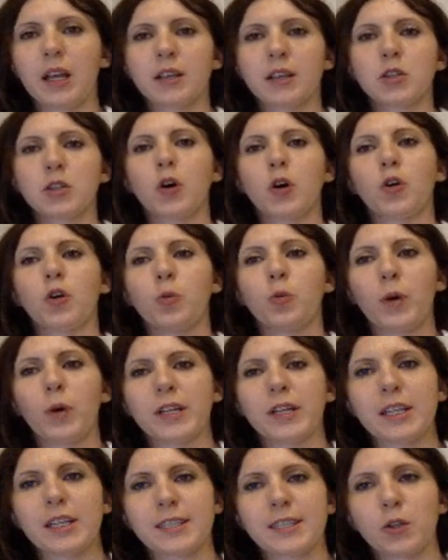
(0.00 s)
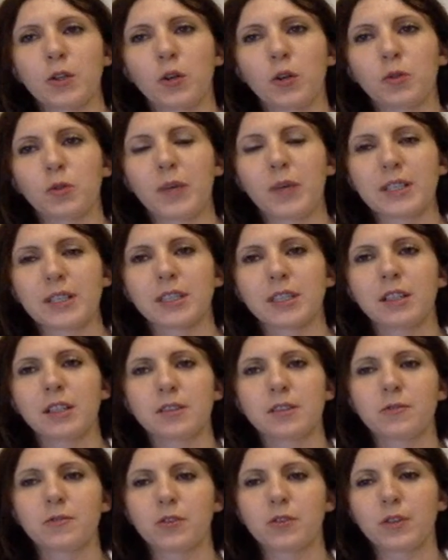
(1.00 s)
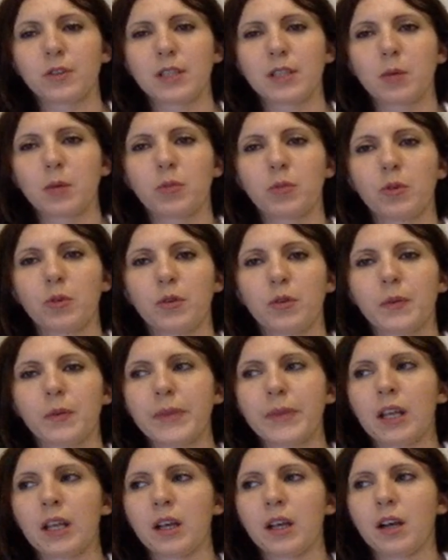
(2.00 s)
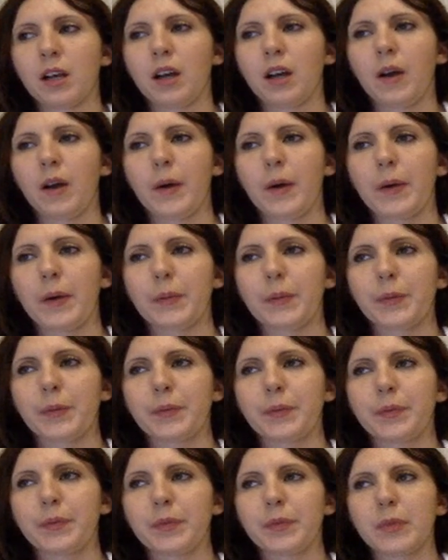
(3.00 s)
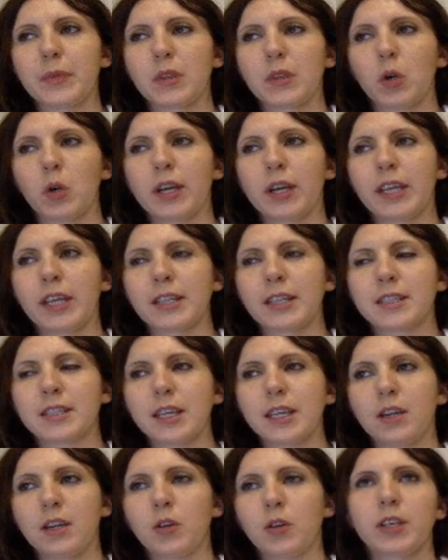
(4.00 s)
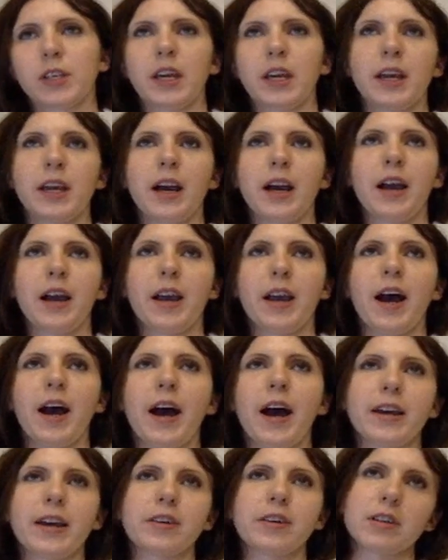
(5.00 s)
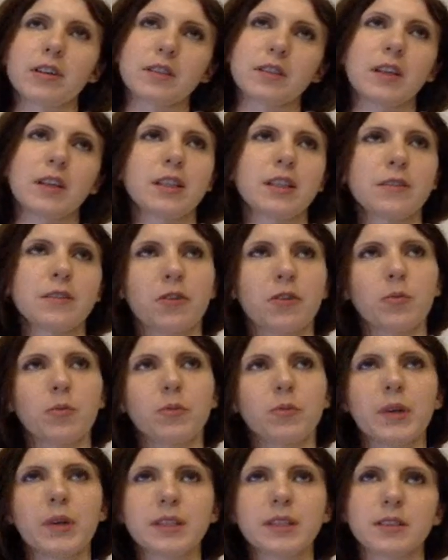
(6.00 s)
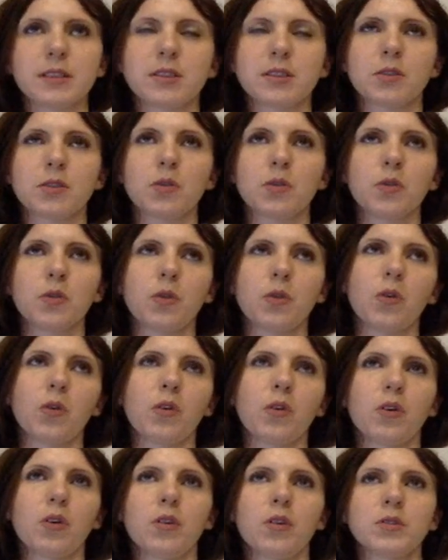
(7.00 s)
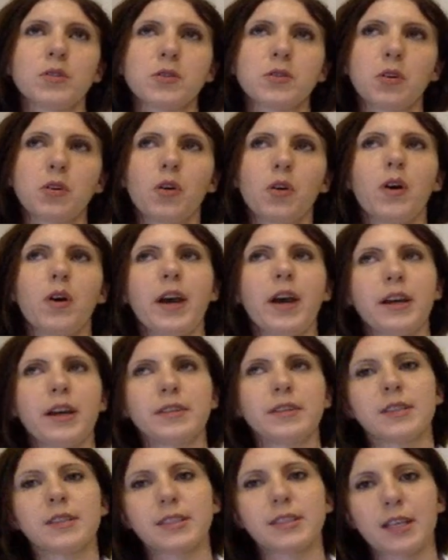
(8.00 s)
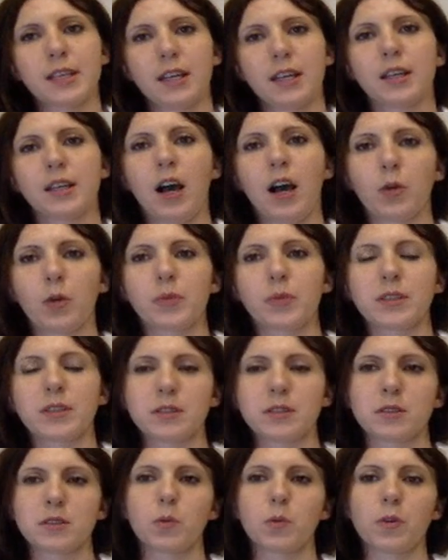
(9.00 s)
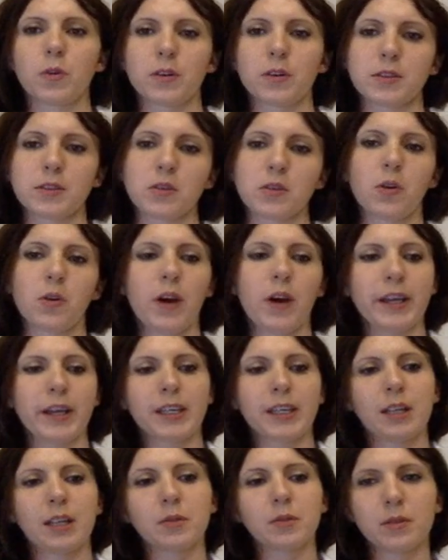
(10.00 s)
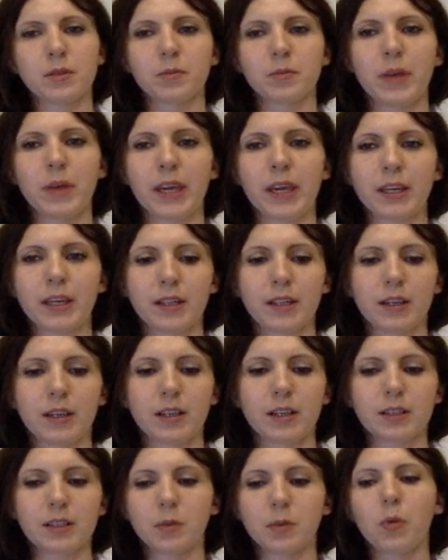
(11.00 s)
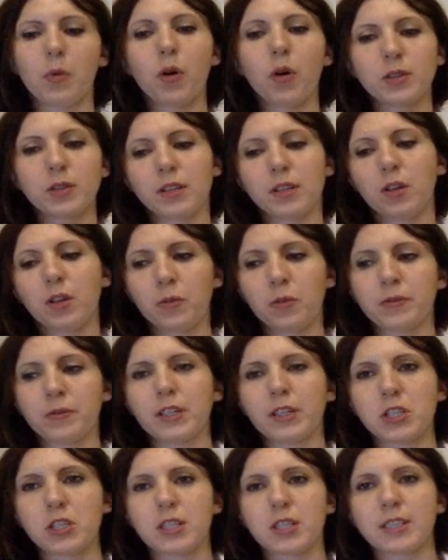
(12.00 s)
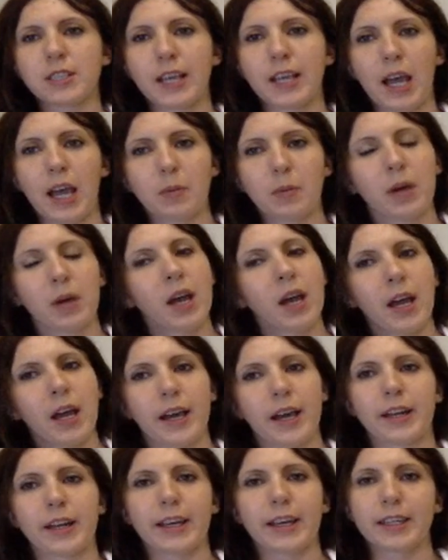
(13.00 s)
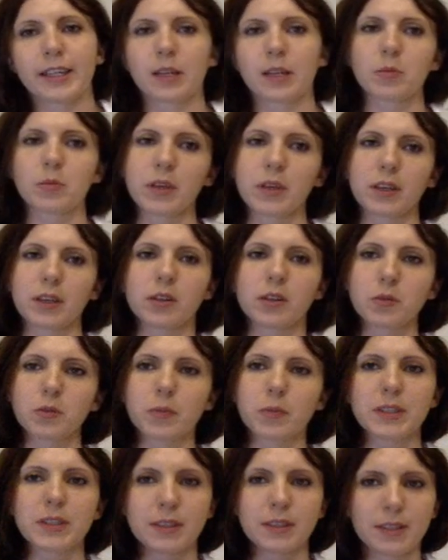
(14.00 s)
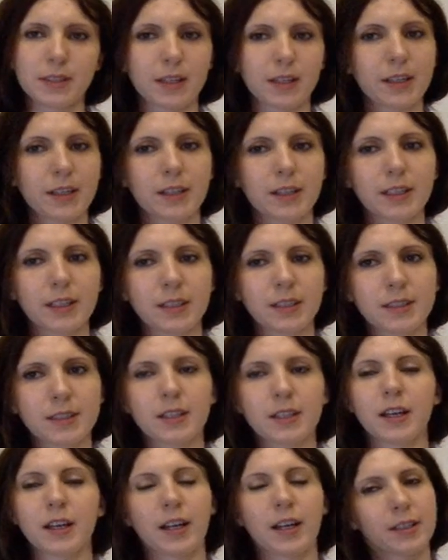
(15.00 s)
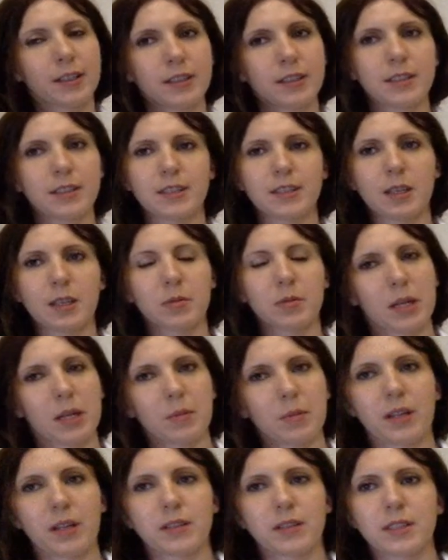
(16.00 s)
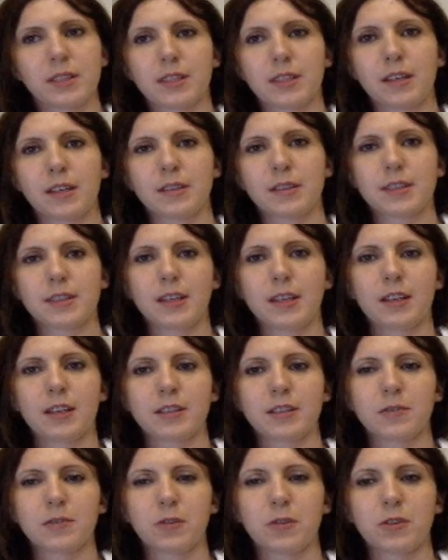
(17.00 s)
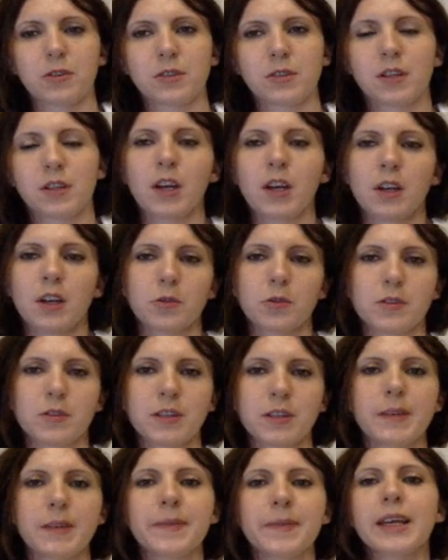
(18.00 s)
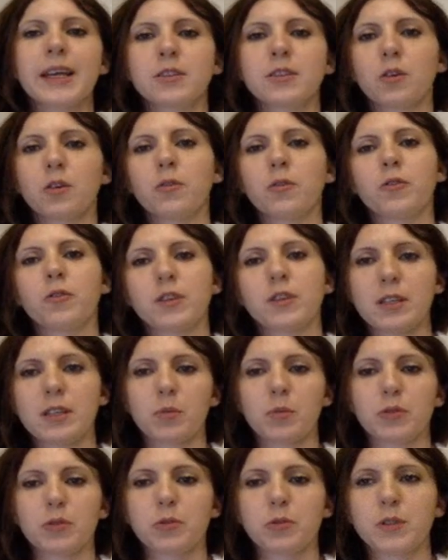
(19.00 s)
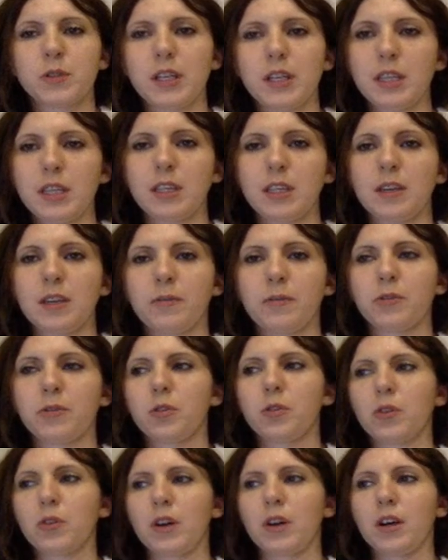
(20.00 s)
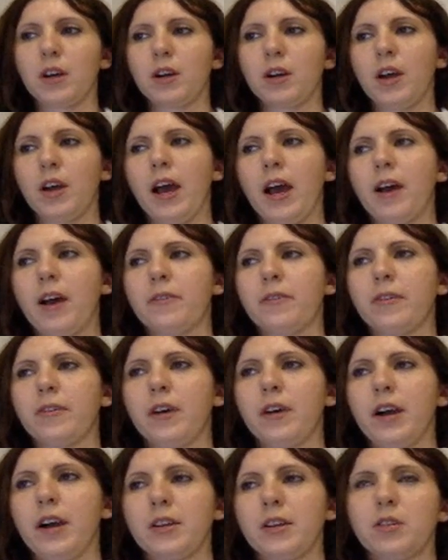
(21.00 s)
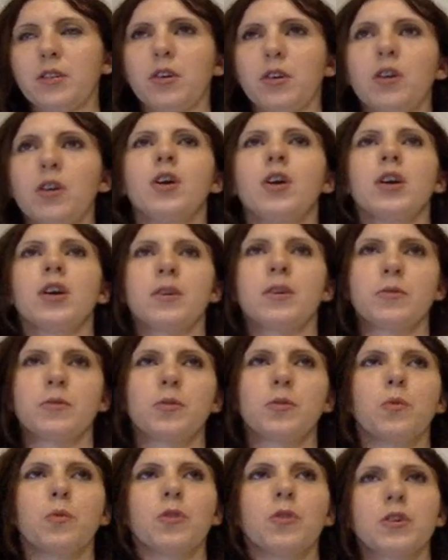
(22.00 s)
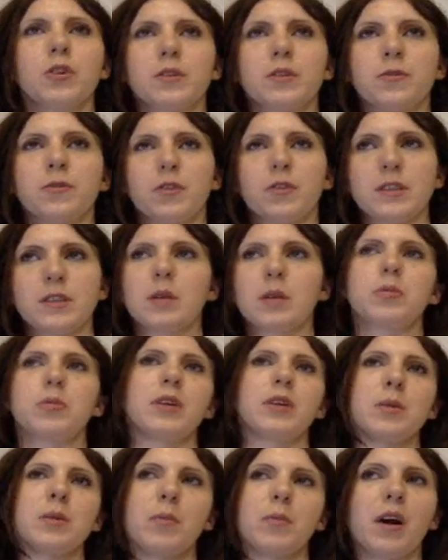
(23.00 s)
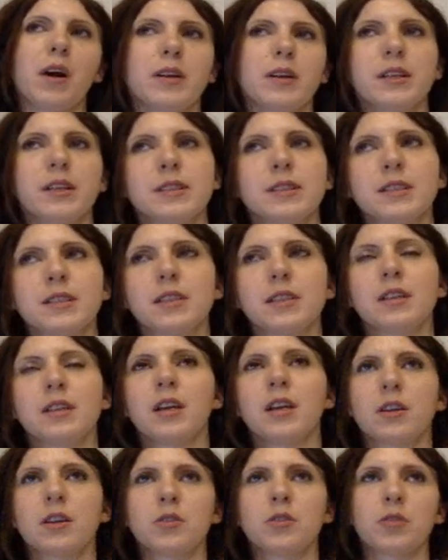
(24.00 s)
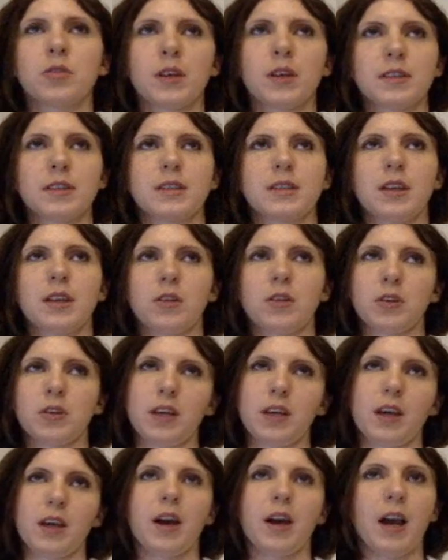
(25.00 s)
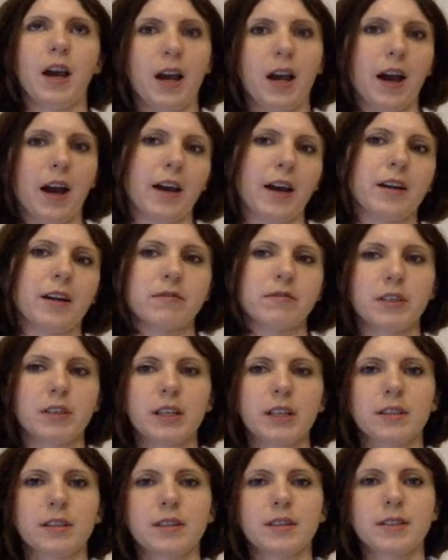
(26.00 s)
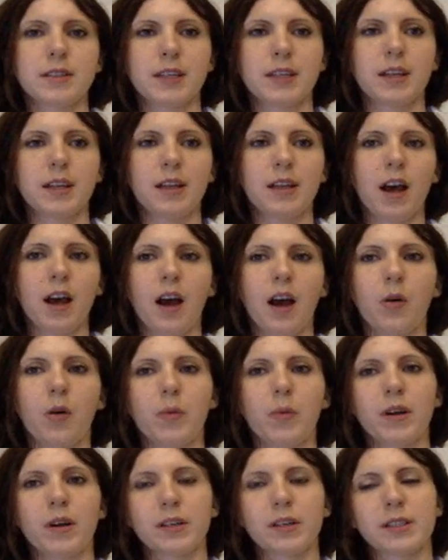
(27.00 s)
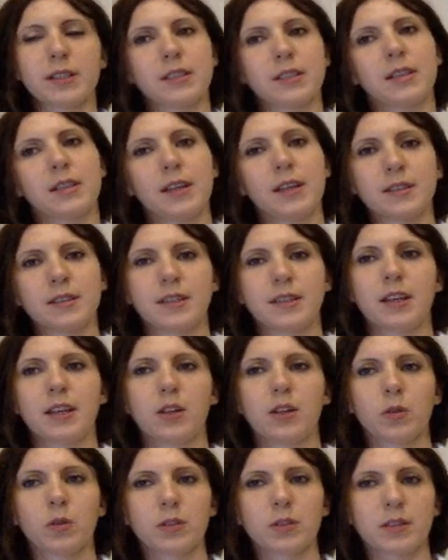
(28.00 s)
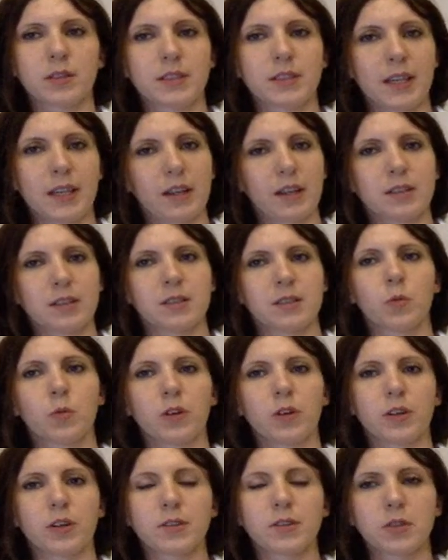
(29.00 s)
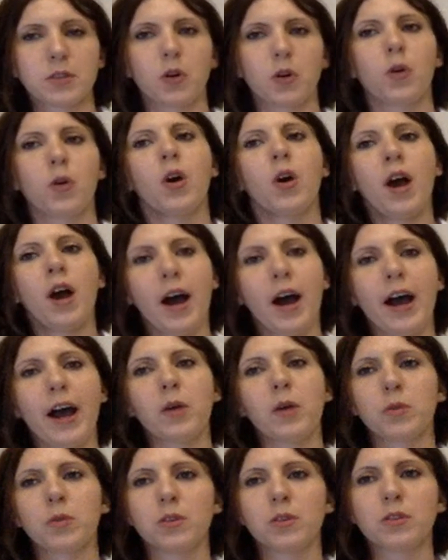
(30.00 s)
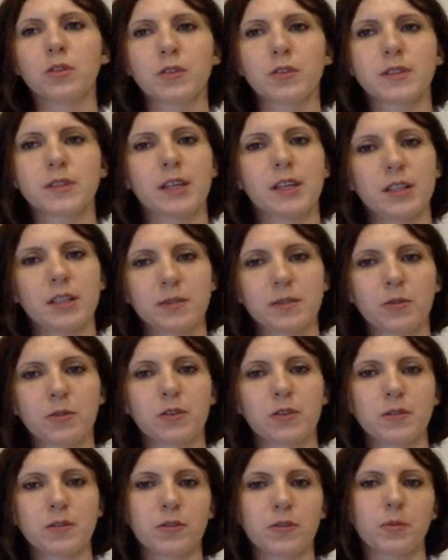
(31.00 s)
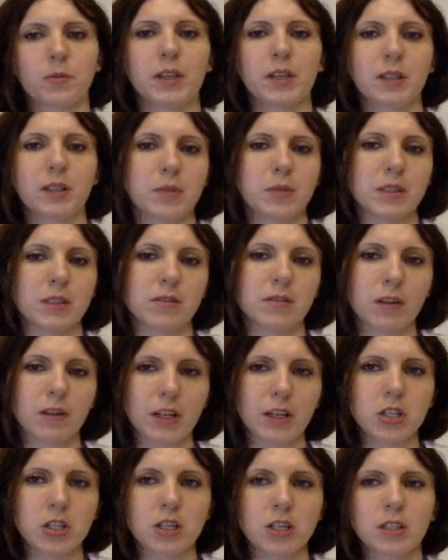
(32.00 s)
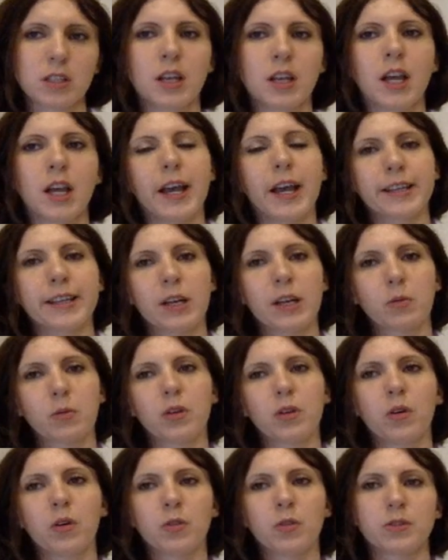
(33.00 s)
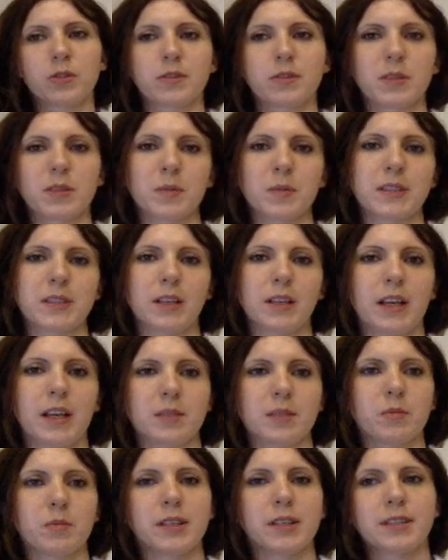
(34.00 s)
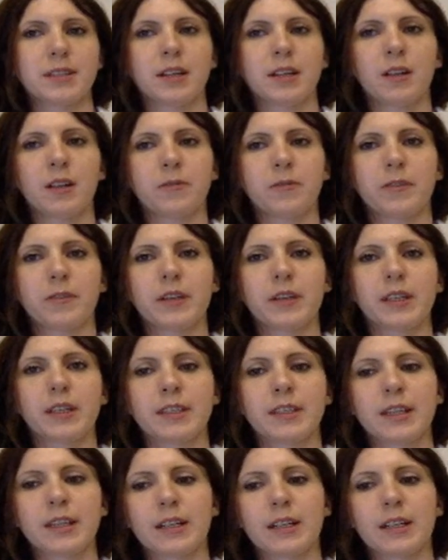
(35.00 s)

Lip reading: So when I sold my skills, for example, so I can say, okay, I graduated from business school, or so I understand how business works, so I can make the model of each step, and I can be a good business analyst, and at the same time I understand Salesforce. You see, so for example, today, if you have, I don't know, if you work, for example, in marketing, you can say, okay, I really understand how marketing and sales work, so I will learn Salesforce from the administration, and I will also specialize myself in